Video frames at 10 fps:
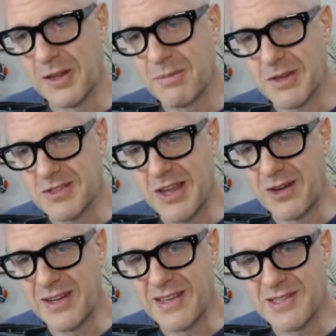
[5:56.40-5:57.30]
Olympics
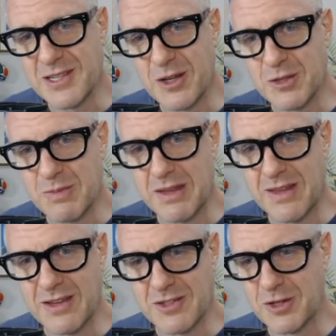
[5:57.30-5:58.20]
nowadays, you know, spend
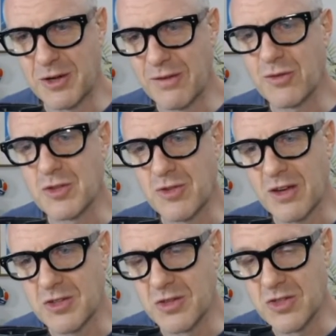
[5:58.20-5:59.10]
that shit on
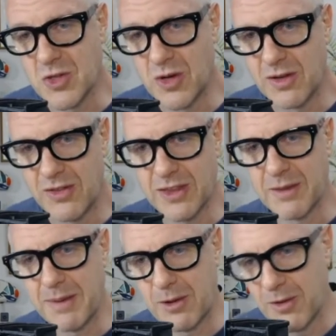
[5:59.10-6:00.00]
infrastructure and so on, and
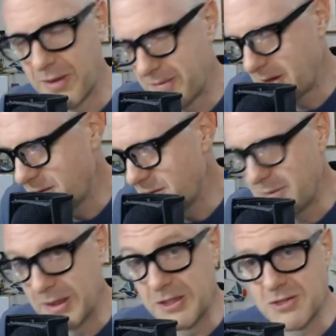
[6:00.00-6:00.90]
thinking about all the, you know, the
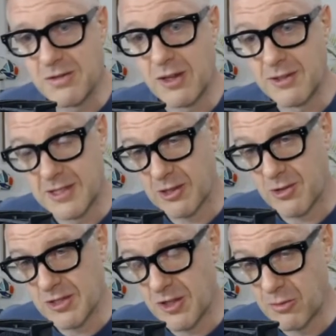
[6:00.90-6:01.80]
billions of dollars that
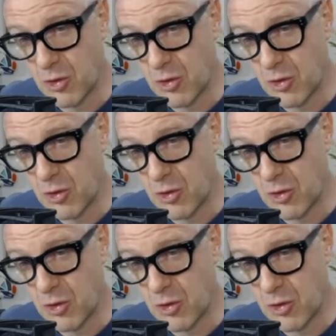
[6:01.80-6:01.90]
goes into the